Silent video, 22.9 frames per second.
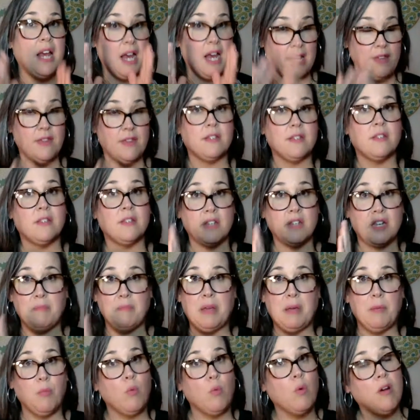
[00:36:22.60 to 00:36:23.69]
And this is going to
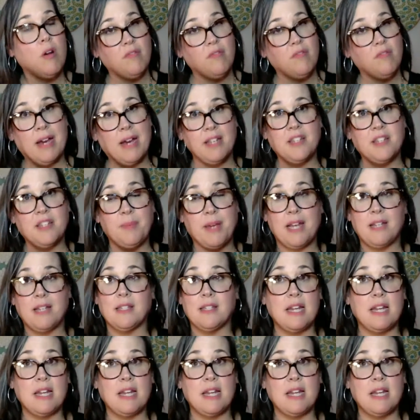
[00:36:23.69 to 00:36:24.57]
be more of my space.